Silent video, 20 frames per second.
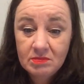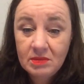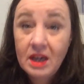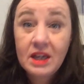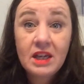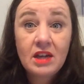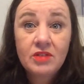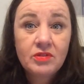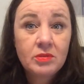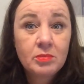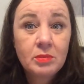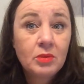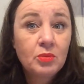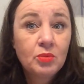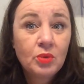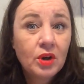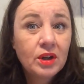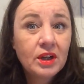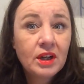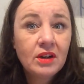I haven't been
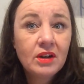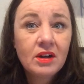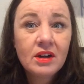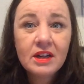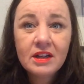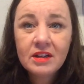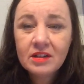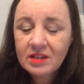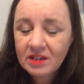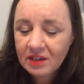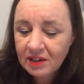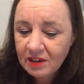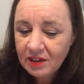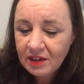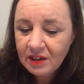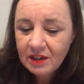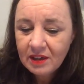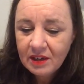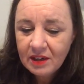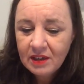working on it.
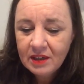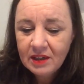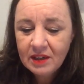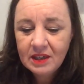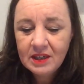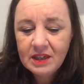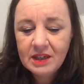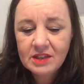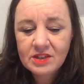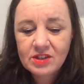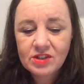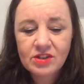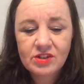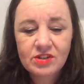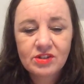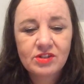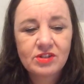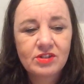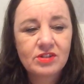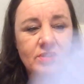
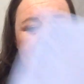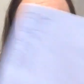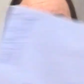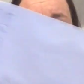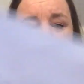It's,